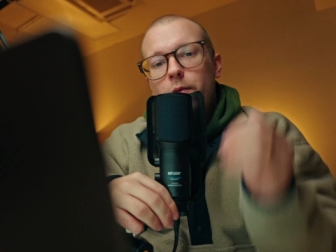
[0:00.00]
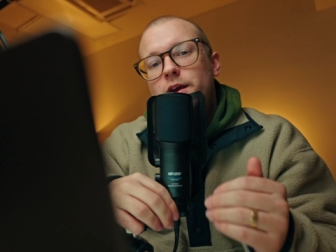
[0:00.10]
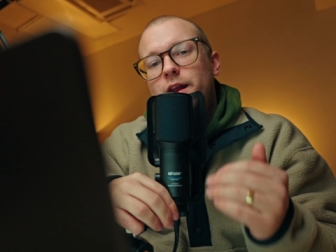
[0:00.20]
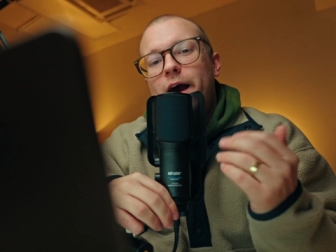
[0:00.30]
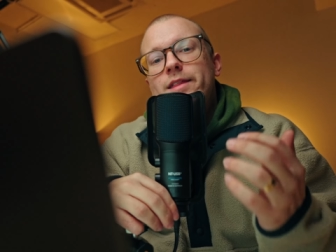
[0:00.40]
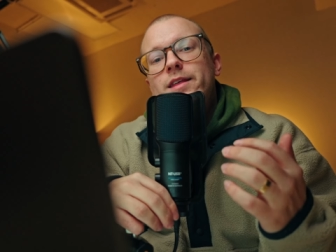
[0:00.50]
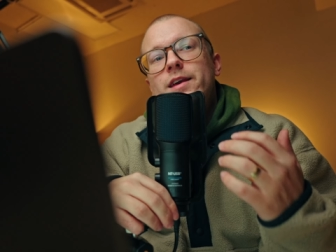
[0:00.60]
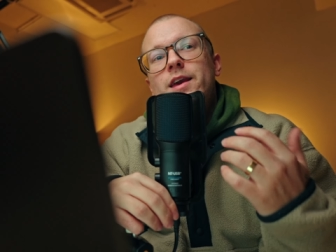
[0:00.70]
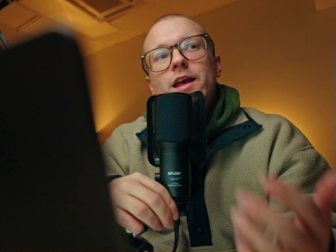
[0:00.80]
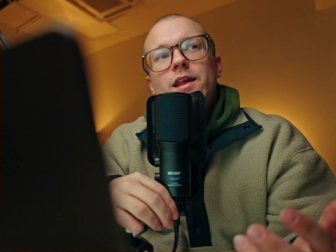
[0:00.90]
I mean, I
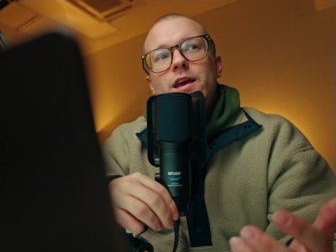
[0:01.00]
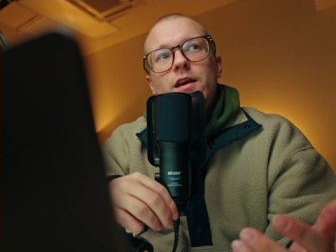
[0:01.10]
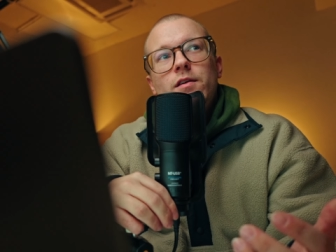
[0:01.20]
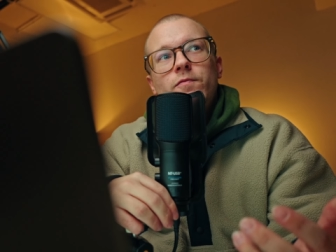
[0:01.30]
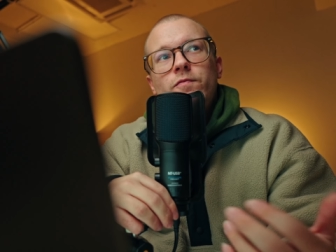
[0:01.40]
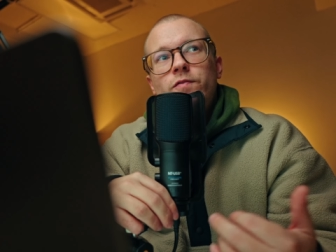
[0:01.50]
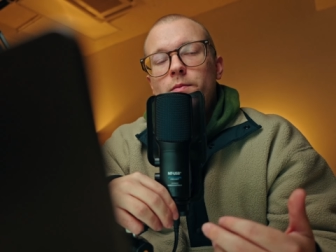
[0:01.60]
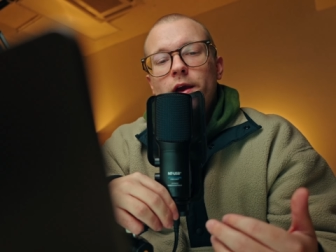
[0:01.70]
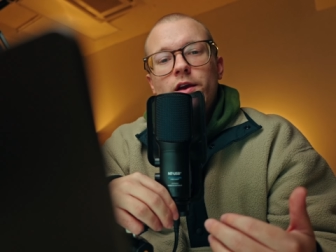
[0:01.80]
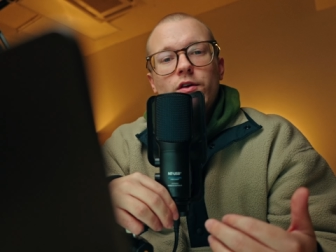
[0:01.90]
think any
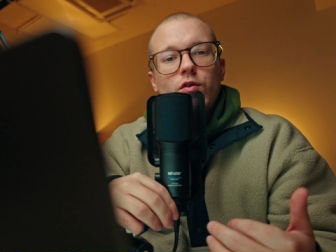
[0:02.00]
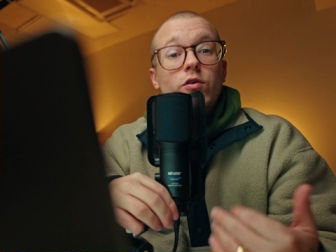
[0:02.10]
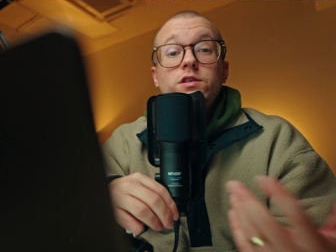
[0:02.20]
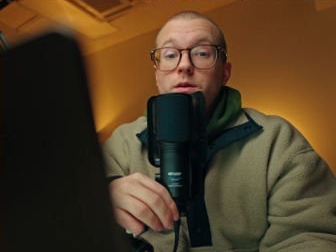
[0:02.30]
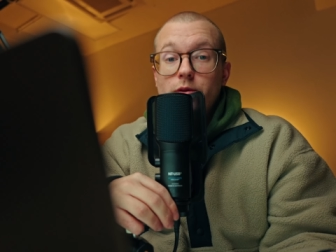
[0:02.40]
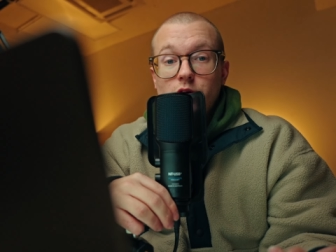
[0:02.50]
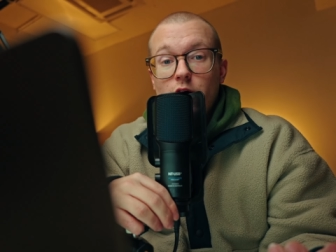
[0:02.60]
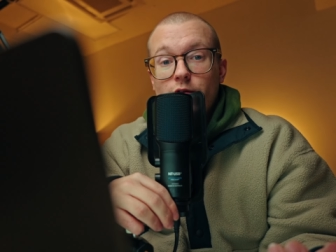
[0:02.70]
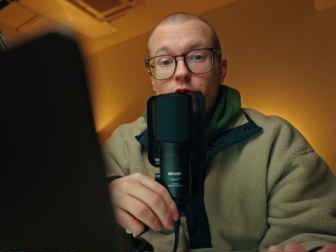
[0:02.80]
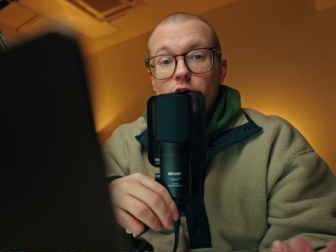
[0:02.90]
filmmaker or
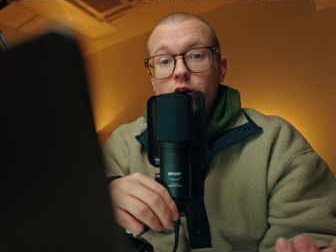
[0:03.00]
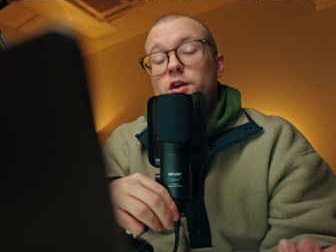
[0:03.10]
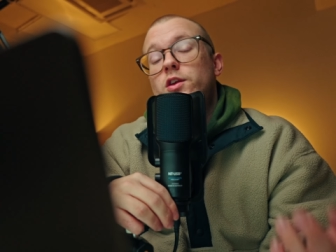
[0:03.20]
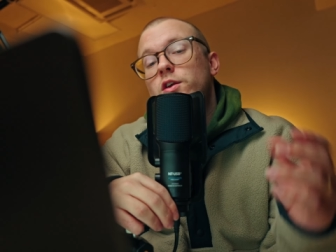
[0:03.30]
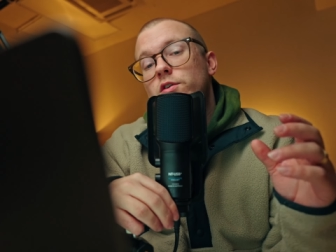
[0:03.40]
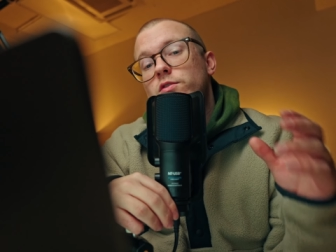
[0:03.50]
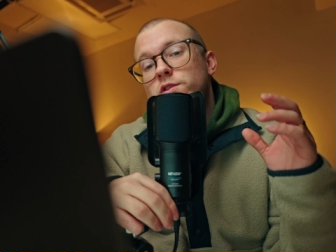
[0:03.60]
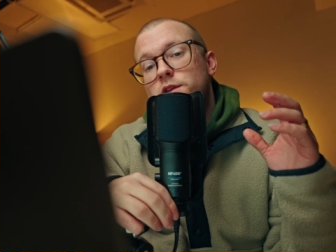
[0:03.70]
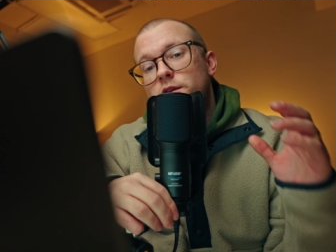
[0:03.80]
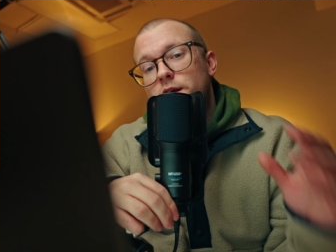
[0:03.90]
cinematographer could
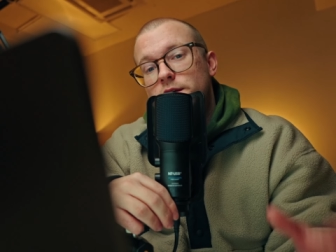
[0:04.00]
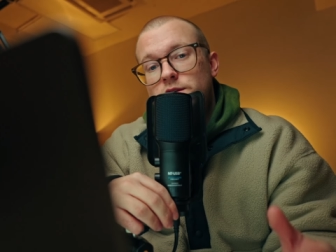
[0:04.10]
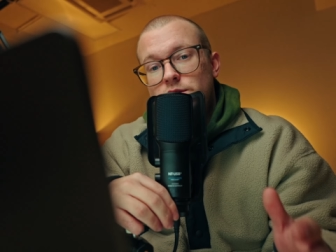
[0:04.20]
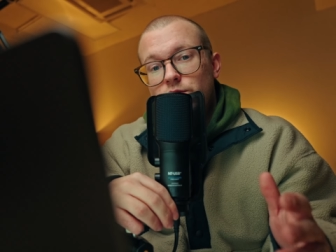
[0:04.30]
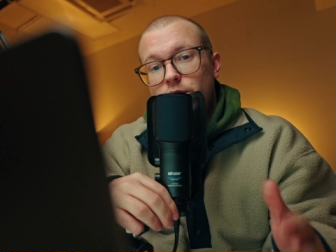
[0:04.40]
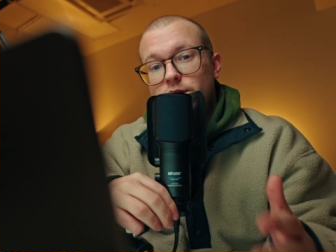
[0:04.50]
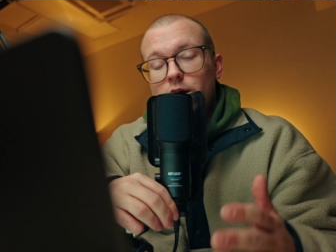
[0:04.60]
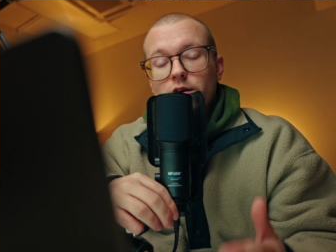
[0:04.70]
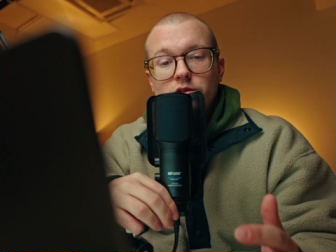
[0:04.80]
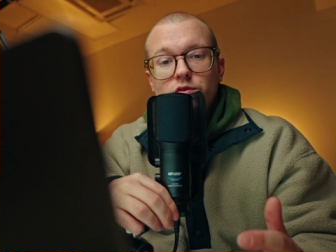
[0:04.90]
use this
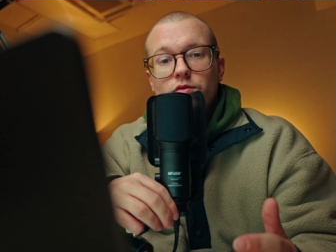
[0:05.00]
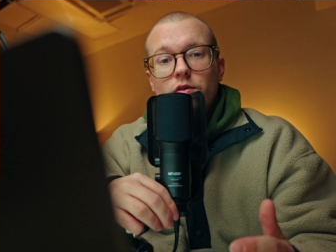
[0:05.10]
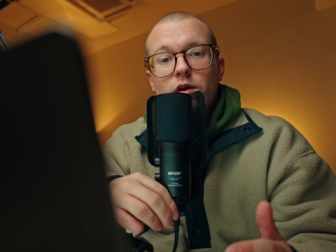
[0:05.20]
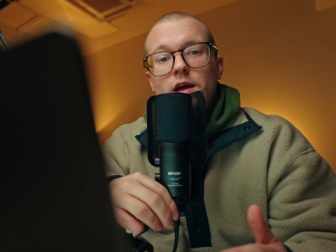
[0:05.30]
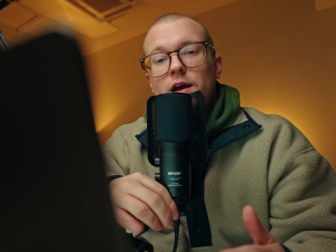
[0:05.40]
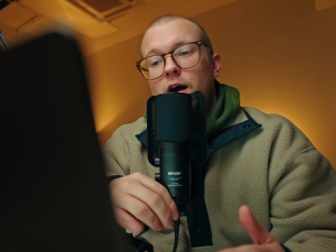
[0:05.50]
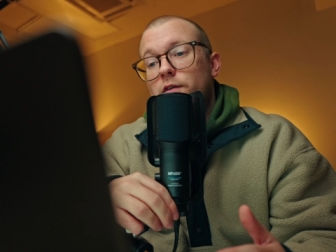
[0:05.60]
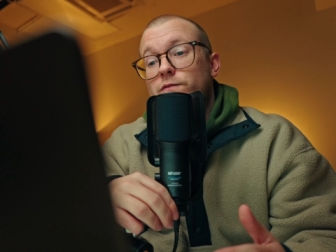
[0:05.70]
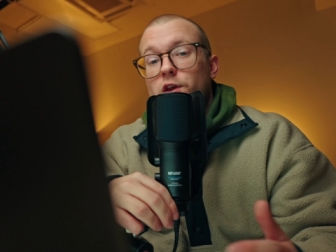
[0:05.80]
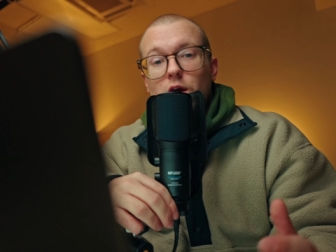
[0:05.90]
storytelling tool
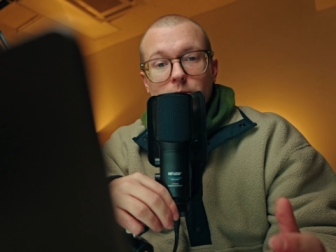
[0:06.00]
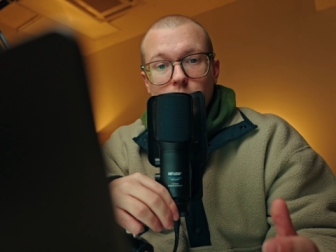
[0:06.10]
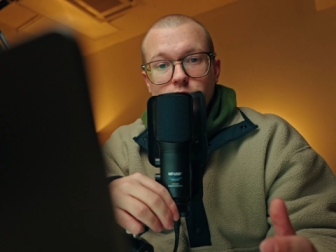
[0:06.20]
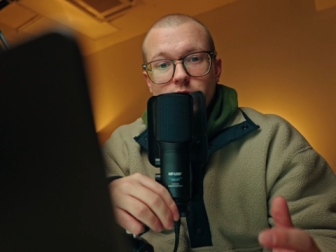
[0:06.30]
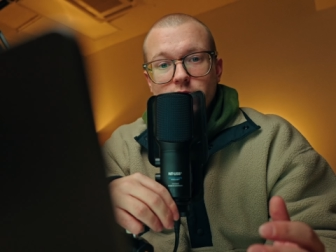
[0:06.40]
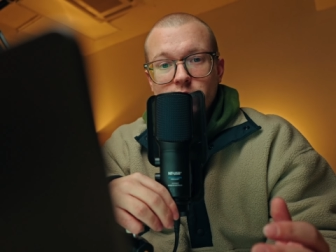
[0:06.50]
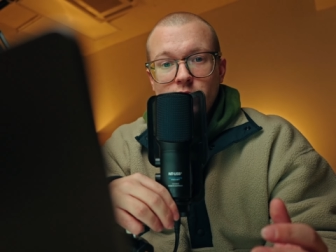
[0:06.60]
of video portraits